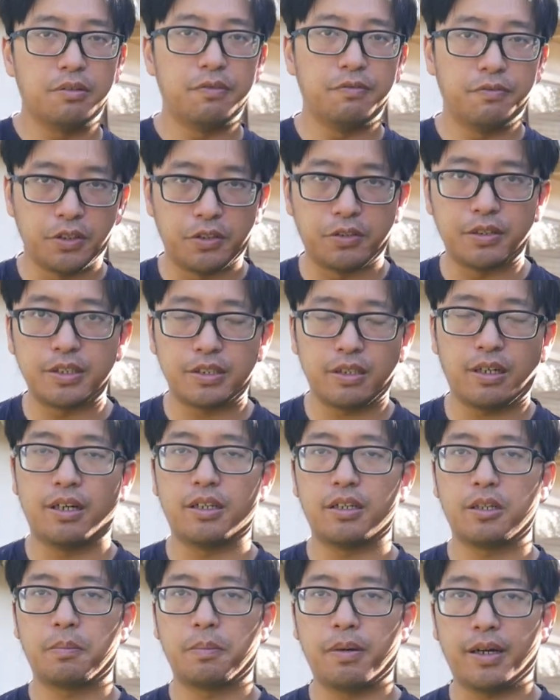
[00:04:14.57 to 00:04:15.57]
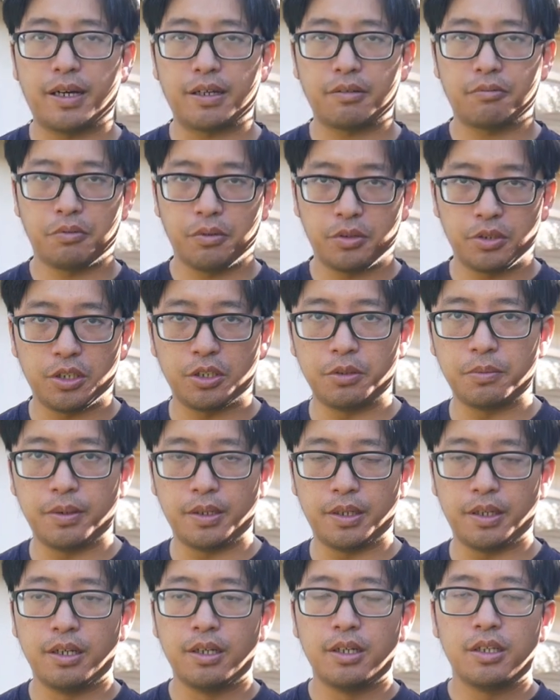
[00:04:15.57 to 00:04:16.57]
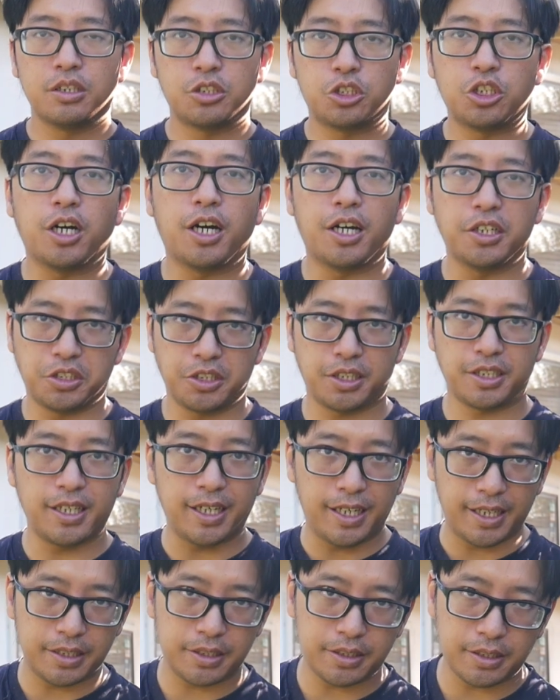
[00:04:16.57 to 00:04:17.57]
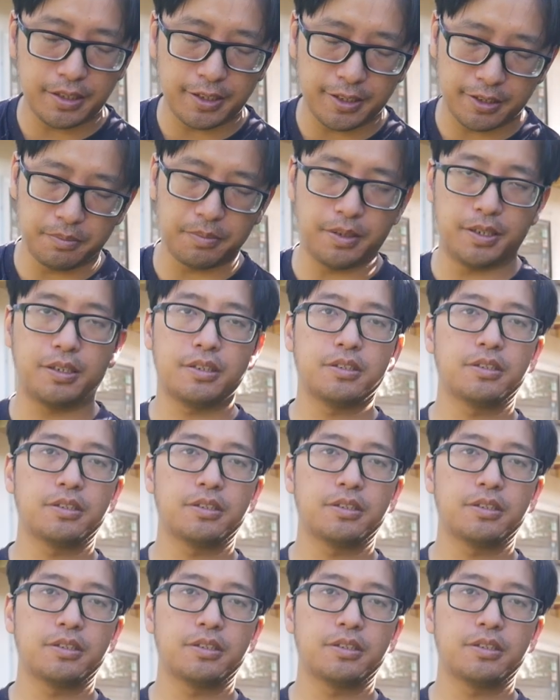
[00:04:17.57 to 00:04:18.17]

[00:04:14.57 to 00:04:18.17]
very tightly packed when they were charging at the enemy.